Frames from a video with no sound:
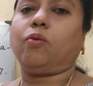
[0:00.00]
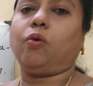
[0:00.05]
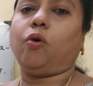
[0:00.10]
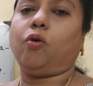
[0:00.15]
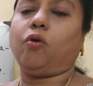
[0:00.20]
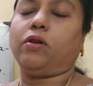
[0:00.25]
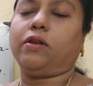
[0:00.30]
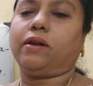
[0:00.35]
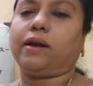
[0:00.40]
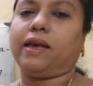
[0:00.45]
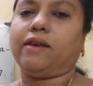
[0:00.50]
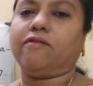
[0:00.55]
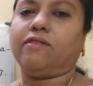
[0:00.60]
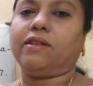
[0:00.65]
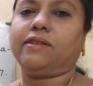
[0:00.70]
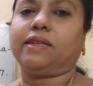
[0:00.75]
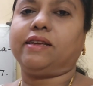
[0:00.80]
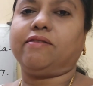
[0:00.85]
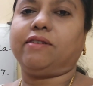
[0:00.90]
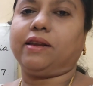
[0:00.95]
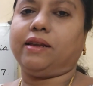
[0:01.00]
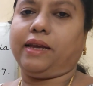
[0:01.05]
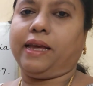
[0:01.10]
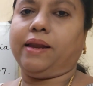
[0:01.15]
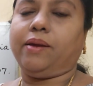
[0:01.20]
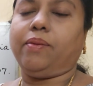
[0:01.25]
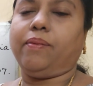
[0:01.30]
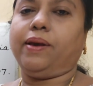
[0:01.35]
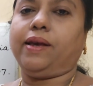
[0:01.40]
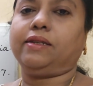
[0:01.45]
old rivals, they were
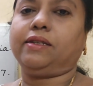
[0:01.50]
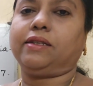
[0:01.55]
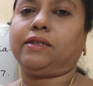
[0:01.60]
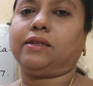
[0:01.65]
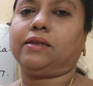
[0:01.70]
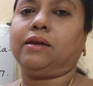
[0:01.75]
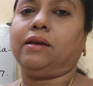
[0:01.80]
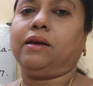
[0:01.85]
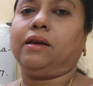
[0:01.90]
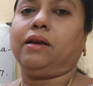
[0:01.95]
enemies.